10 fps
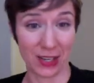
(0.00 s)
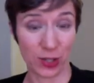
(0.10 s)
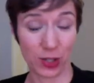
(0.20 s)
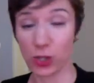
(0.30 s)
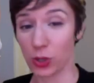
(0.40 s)

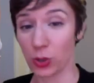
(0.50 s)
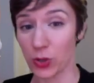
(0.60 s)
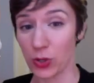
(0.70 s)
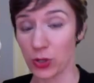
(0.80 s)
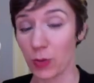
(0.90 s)
to
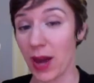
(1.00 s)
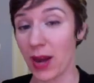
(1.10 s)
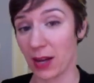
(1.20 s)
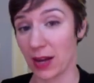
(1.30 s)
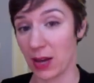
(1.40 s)

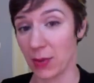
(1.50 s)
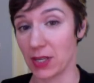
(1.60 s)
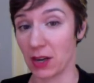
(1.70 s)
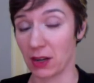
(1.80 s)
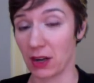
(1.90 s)

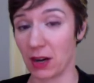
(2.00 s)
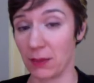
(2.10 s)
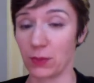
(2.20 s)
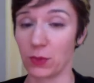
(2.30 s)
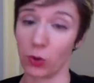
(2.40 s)

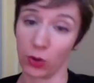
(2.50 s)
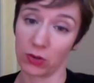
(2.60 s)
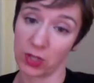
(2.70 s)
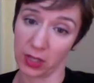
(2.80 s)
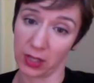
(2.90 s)
somaticanatomy.com or
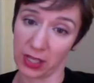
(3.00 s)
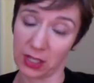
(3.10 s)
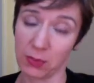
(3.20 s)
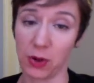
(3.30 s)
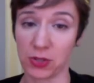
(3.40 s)
the link that's
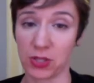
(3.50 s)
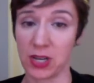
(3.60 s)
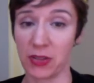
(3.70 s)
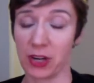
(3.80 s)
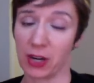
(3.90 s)
posted
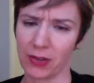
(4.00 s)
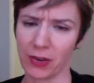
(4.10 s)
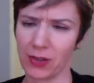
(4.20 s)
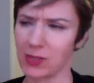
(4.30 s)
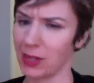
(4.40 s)
down there, if there
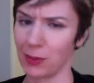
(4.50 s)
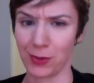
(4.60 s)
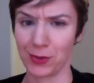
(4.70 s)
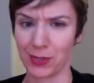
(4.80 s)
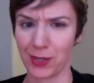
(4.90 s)
is a link
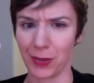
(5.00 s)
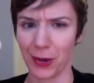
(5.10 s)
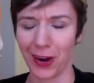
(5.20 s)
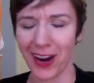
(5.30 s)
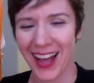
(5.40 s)
posted down there,